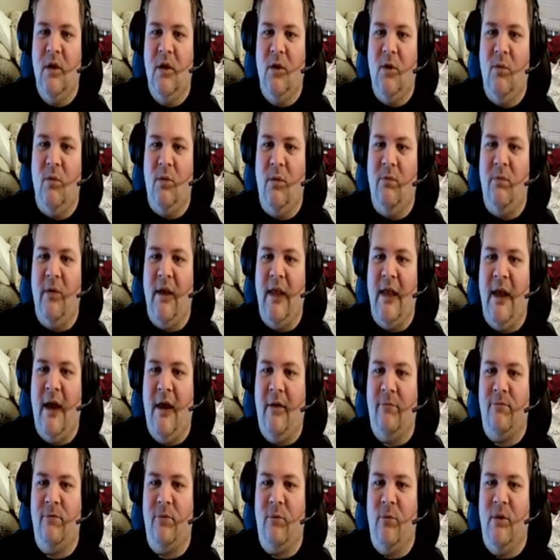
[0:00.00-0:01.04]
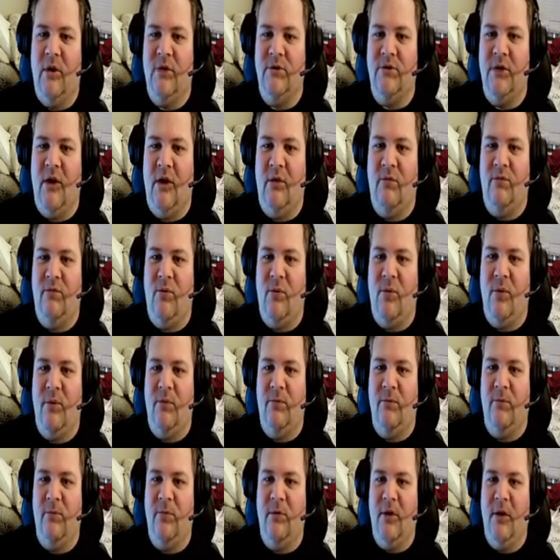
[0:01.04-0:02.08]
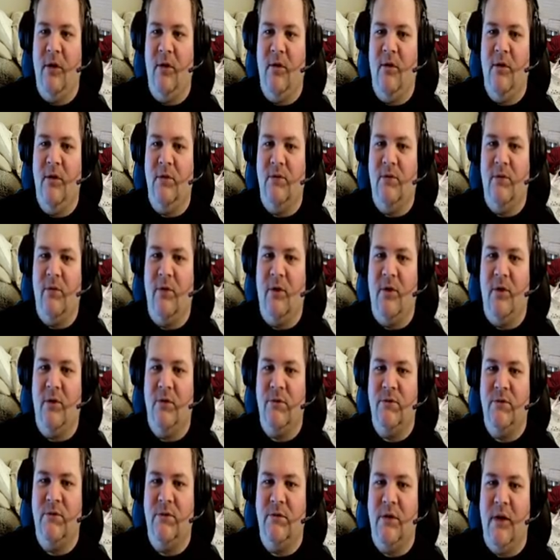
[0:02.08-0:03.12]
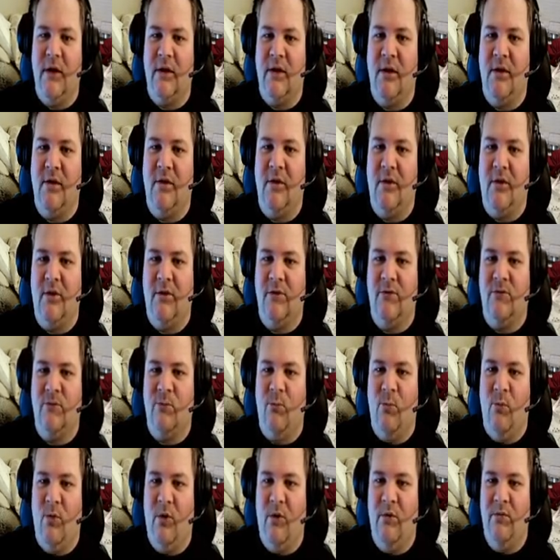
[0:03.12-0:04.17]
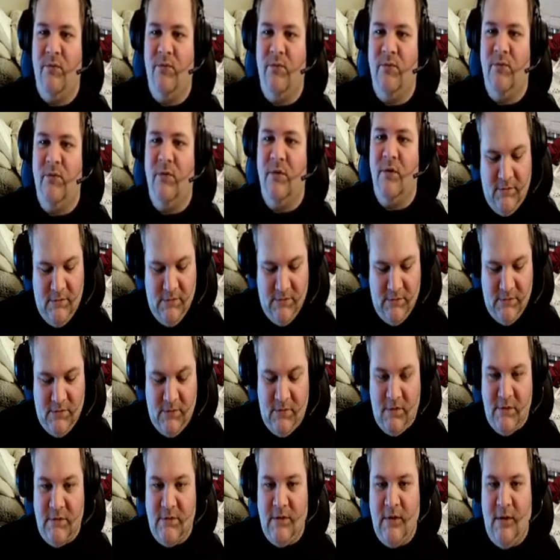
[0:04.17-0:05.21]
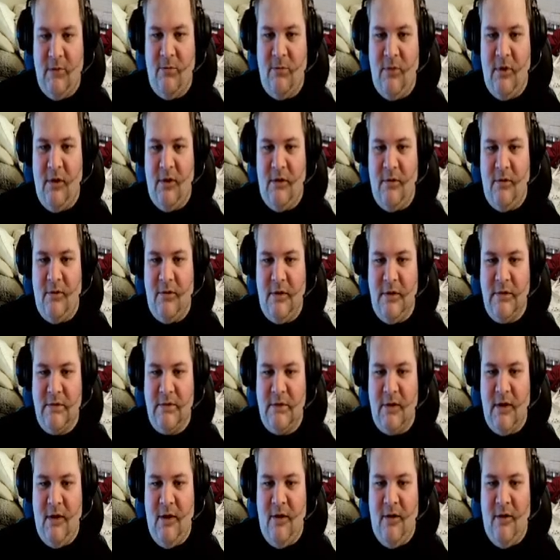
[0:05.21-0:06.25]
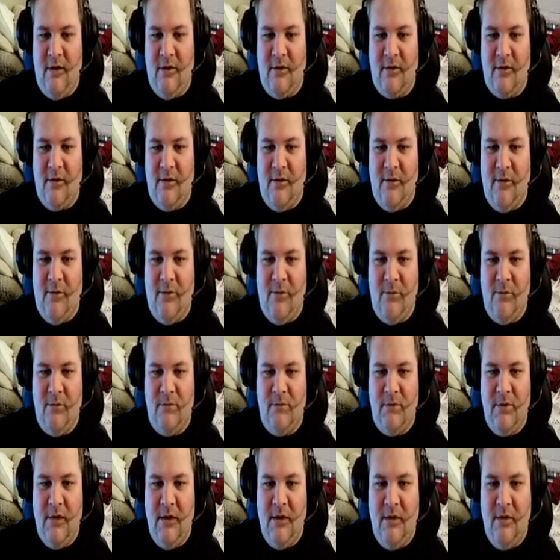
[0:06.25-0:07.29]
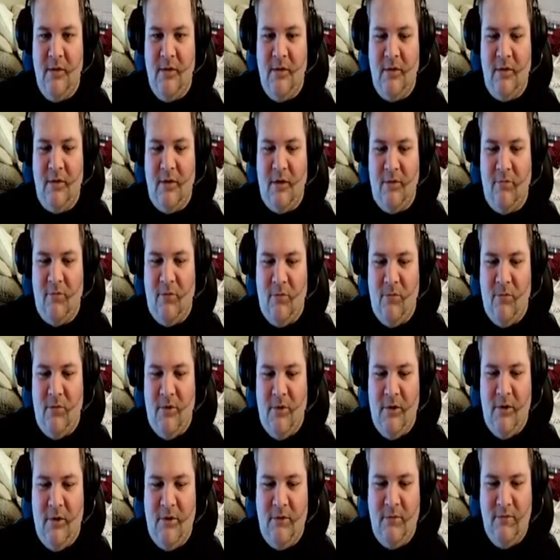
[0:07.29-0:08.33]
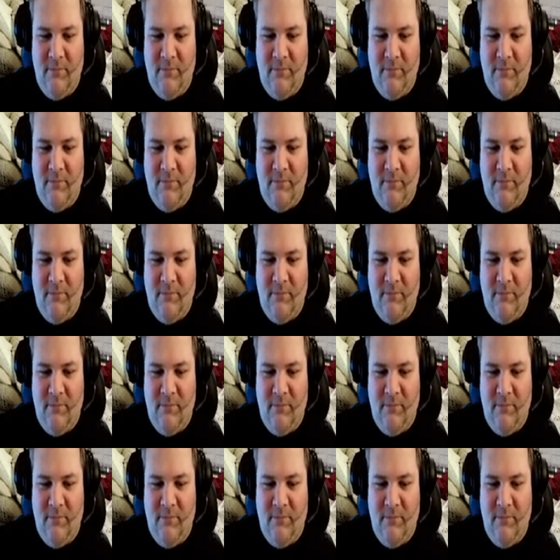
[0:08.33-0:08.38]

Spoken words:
What we have to watch out for through here is there are second cursed wolves. So let's see if we can kill this guy on our own. Level 1.